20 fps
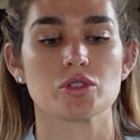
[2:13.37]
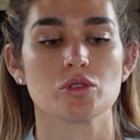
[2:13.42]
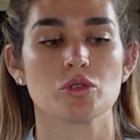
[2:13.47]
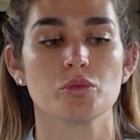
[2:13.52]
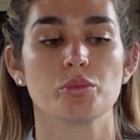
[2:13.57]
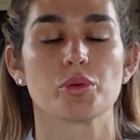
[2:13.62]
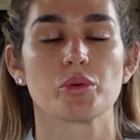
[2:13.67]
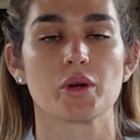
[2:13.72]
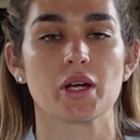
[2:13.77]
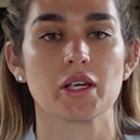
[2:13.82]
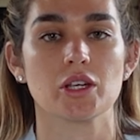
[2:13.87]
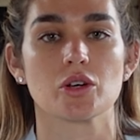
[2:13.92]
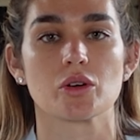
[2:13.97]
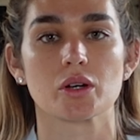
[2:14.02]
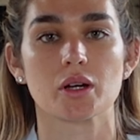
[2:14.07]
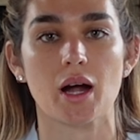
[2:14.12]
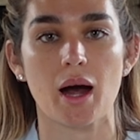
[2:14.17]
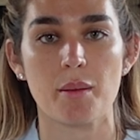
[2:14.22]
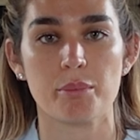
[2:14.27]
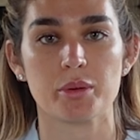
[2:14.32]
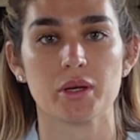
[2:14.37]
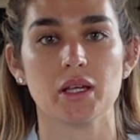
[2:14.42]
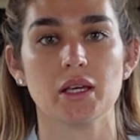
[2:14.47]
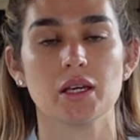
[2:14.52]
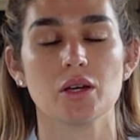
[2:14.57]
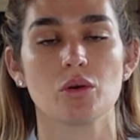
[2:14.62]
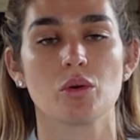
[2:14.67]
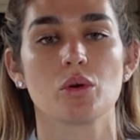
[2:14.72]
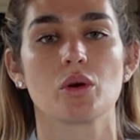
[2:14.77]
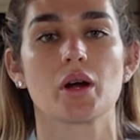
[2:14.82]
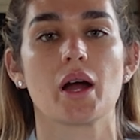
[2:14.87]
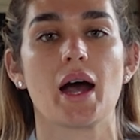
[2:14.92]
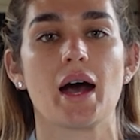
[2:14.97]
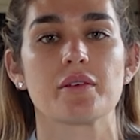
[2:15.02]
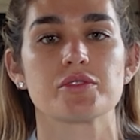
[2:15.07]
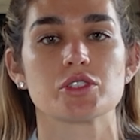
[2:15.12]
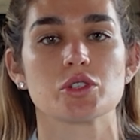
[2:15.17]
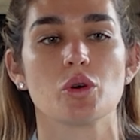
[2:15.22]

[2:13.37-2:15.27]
to bring your company or have